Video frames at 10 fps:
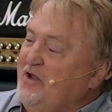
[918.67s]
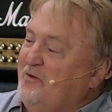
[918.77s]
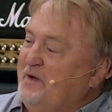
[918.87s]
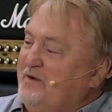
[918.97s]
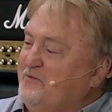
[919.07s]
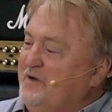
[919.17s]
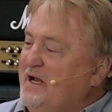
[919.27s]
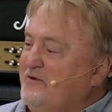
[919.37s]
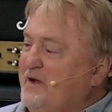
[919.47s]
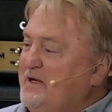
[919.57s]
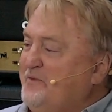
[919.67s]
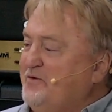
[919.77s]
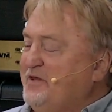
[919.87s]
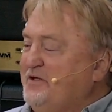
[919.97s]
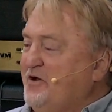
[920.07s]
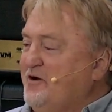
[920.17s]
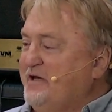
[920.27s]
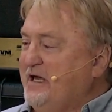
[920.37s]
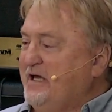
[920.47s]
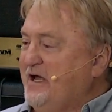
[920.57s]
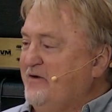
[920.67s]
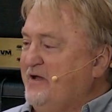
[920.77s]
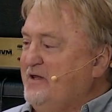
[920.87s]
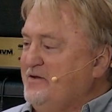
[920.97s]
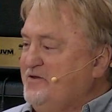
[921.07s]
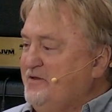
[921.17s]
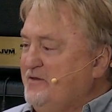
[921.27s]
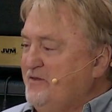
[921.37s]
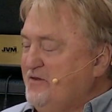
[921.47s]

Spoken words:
No, but when I read about the donkey carrying